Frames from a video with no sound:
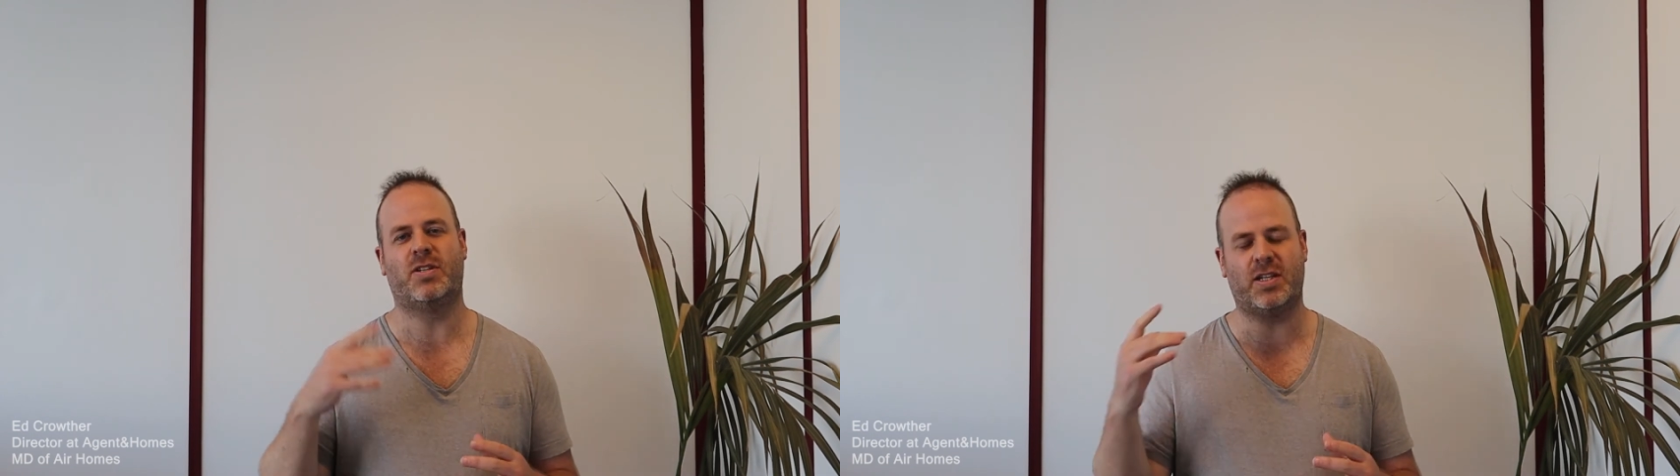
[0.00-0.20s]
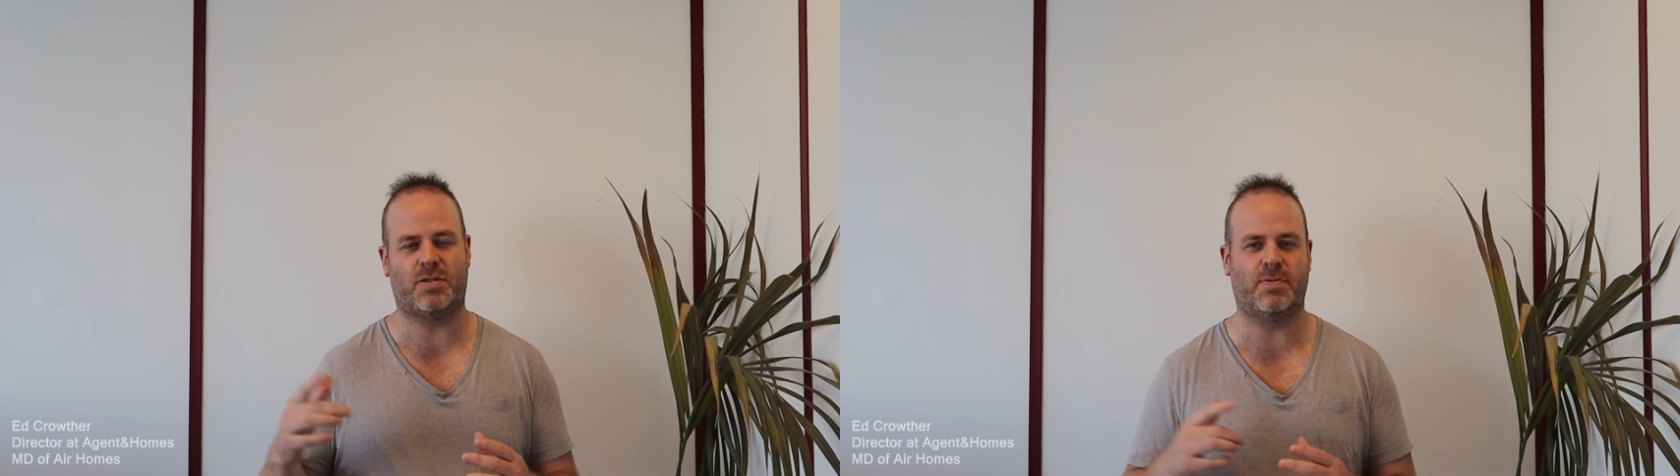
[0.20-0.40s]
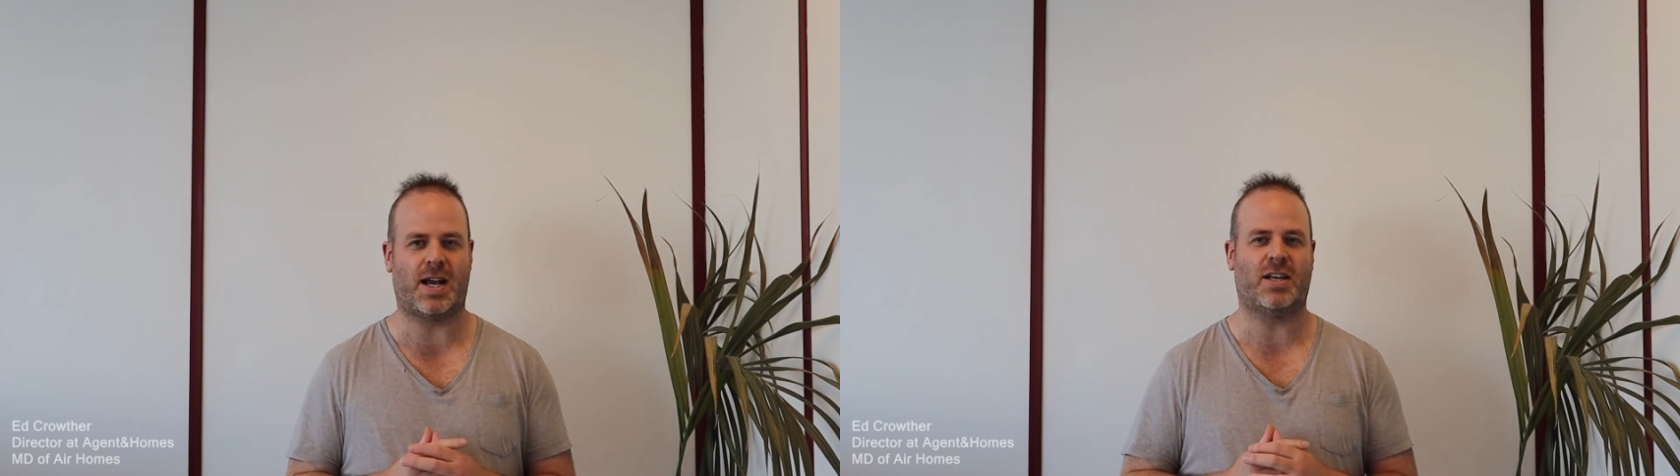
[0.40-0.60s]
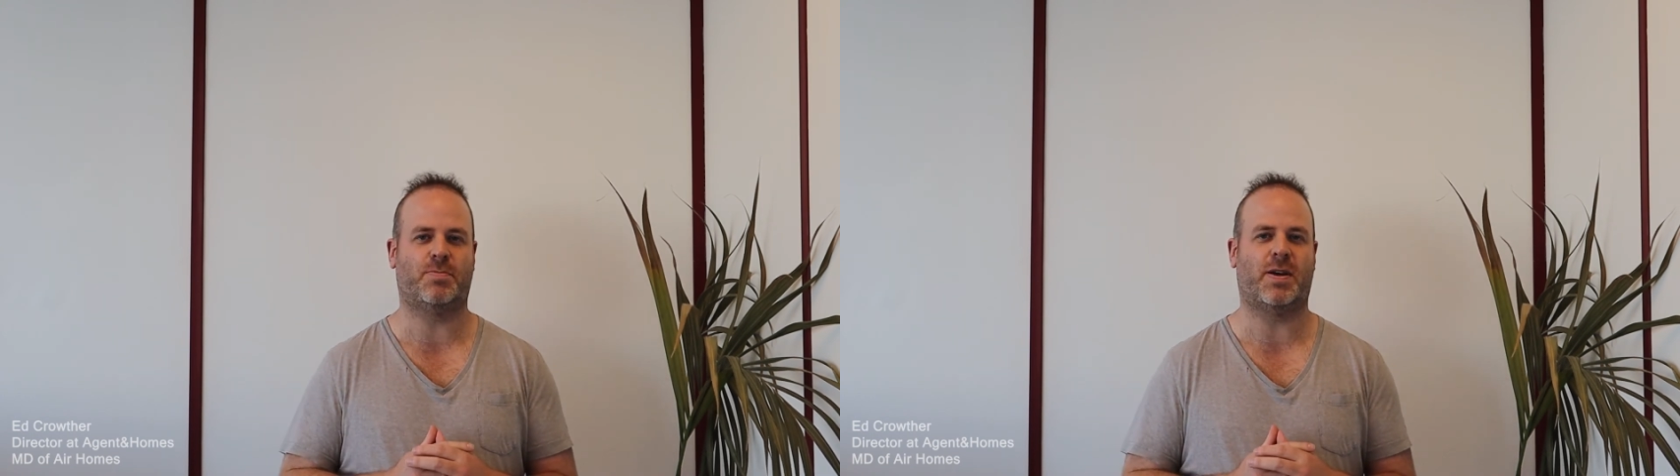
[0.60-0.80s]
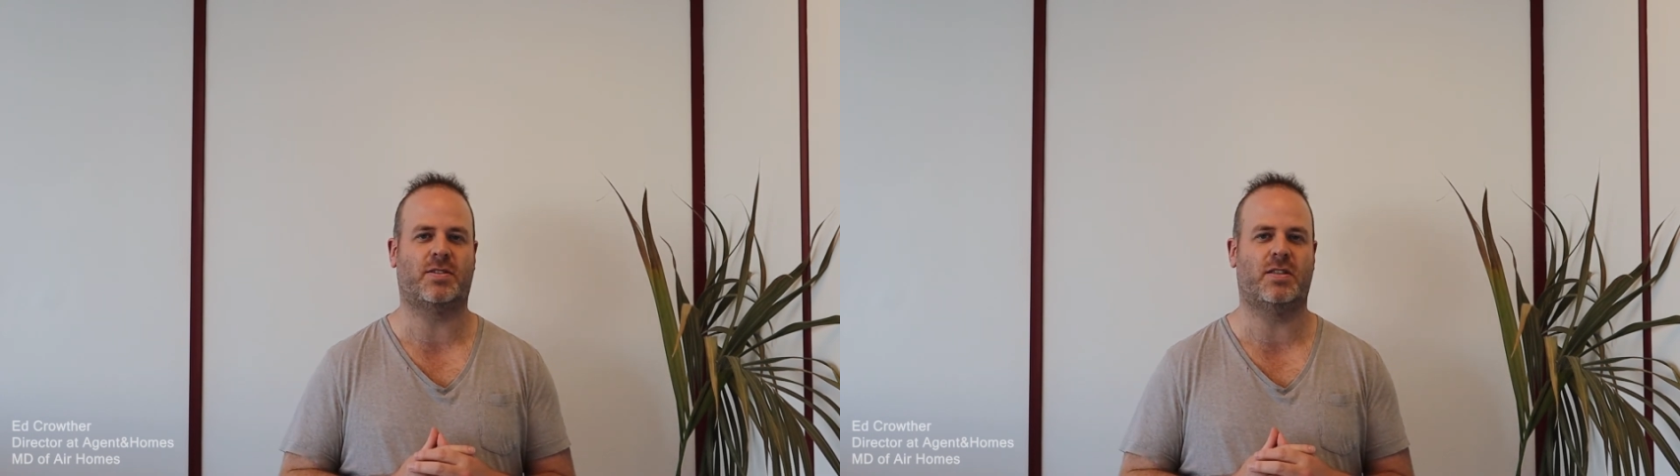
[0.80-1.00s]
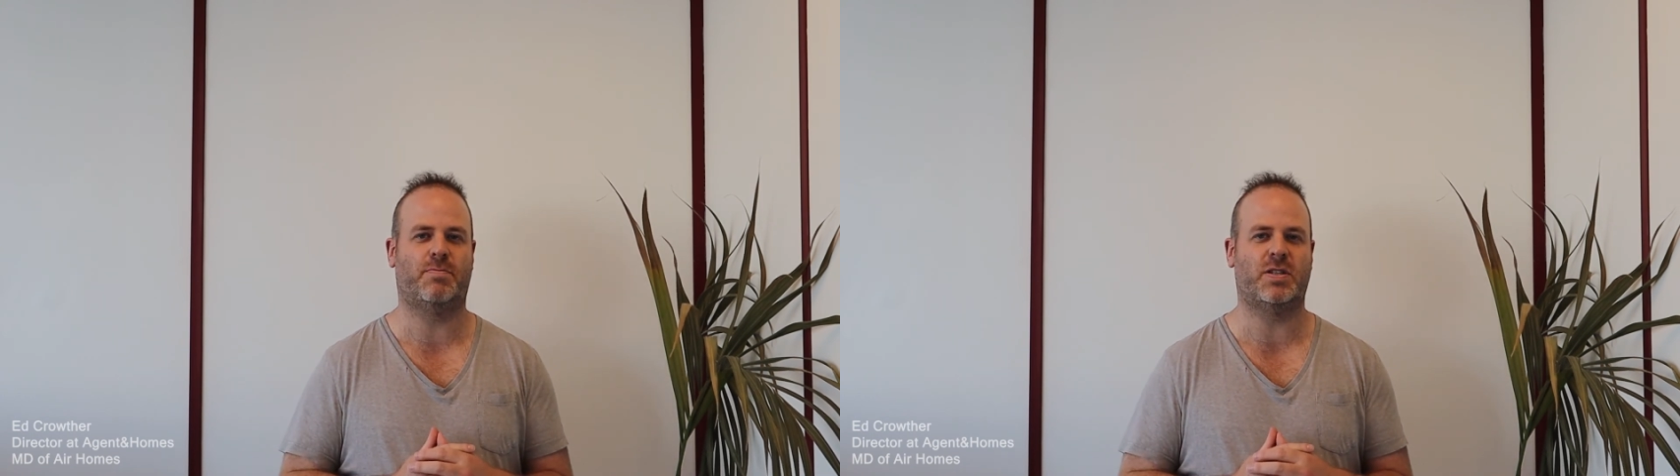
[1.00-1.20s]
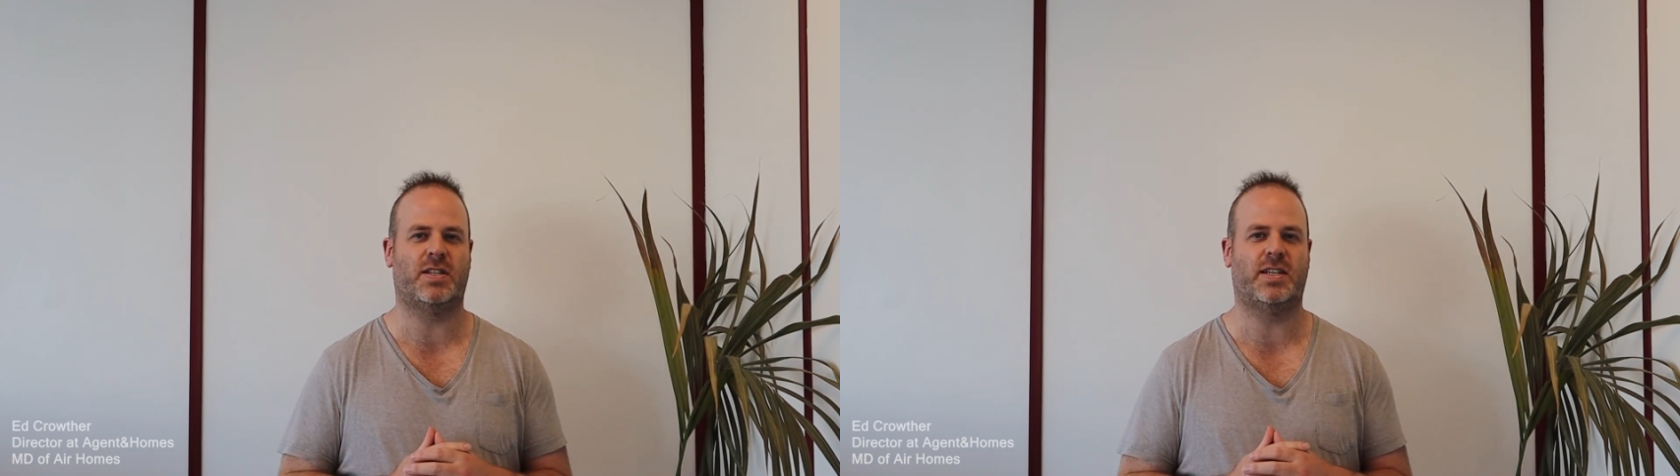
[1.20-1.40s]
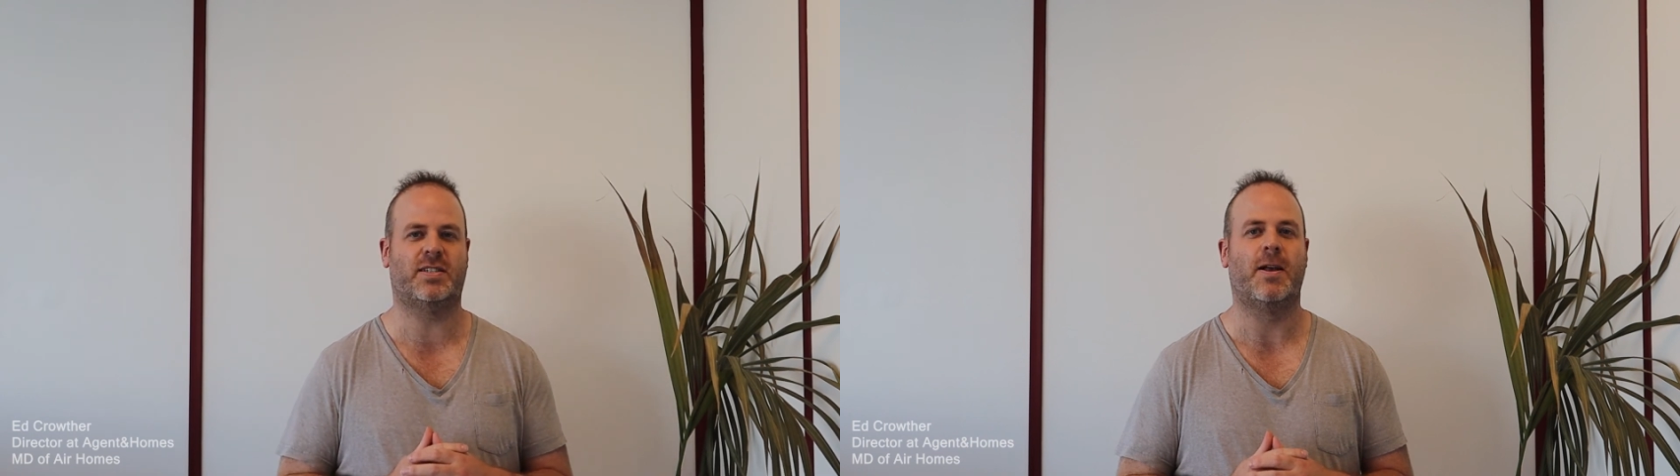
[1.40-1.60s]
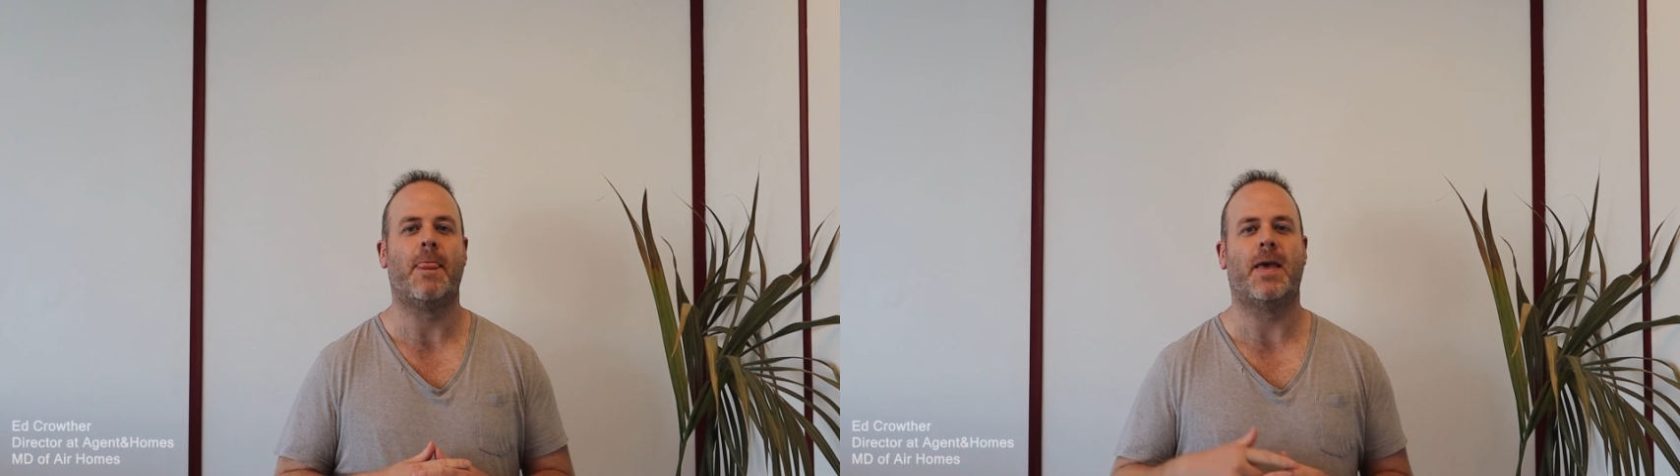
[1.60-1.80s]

different aspects of the business,